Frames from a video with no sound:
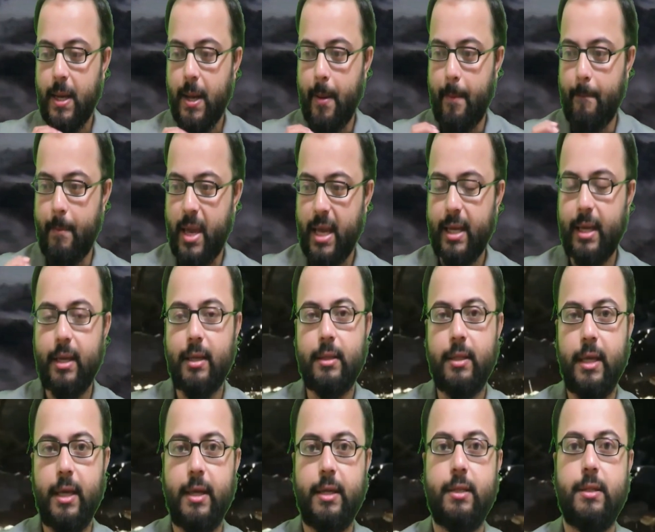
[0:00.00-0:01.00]
making
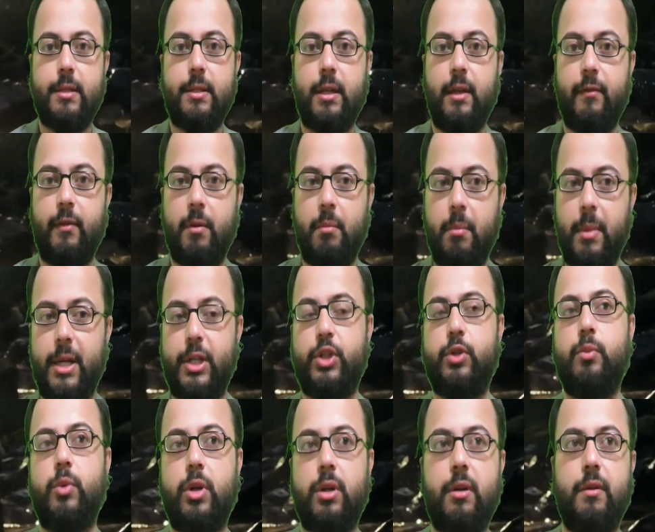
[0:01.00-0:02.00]
things even
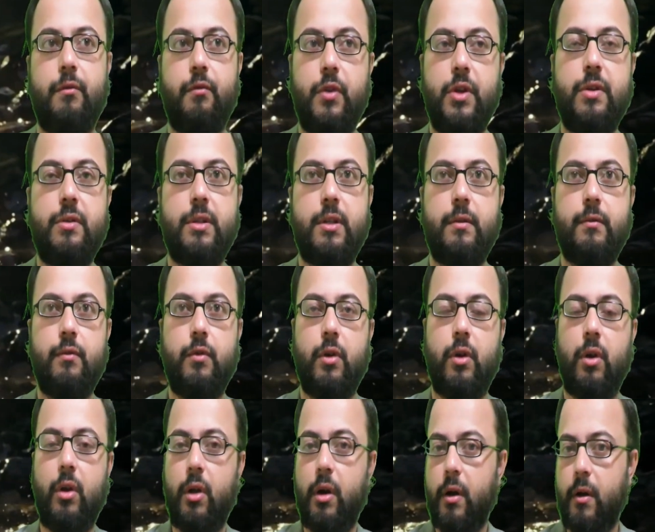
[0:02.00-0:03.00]
much more confusing for
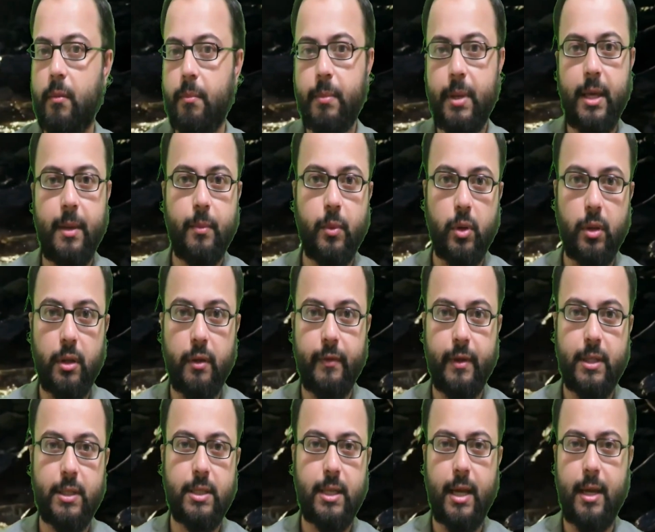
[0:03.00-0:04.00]
a lot of people.
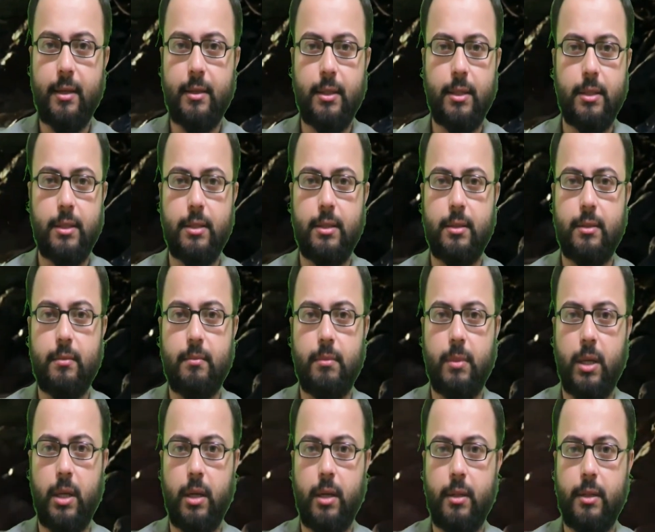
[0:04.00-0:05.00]
Even scientists
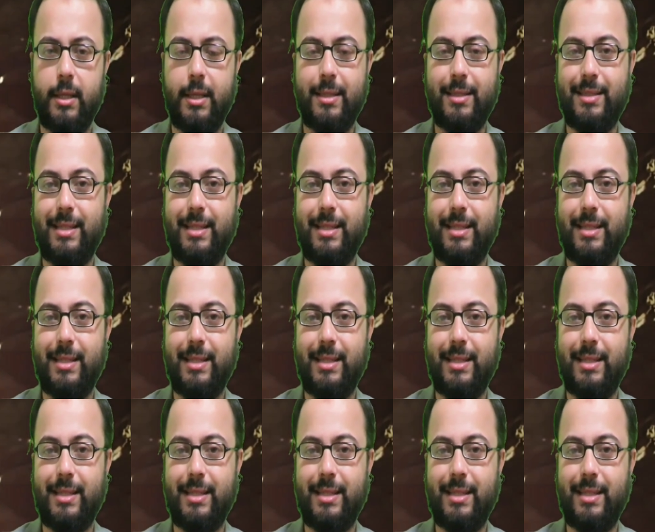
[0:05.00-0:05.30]
these